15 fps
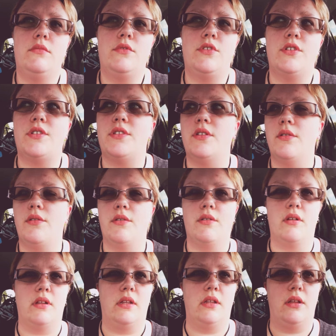just know you're
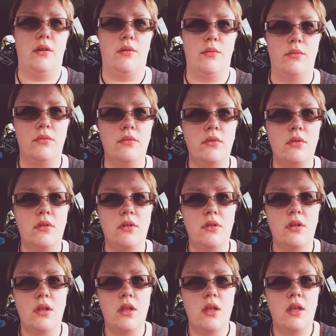not alone.
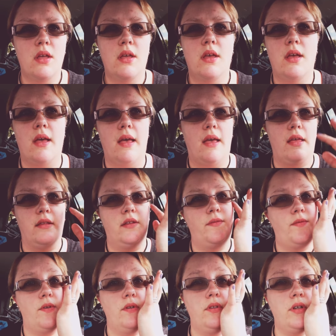And
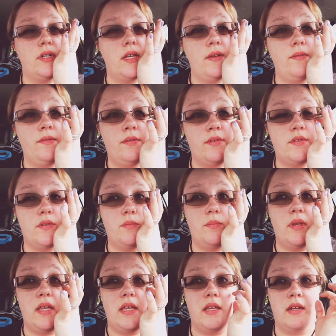if you're looking to
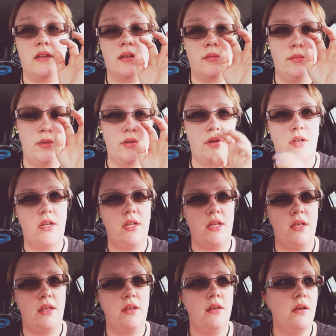be in a
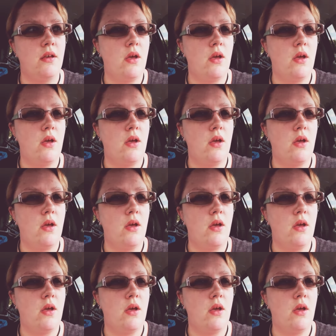community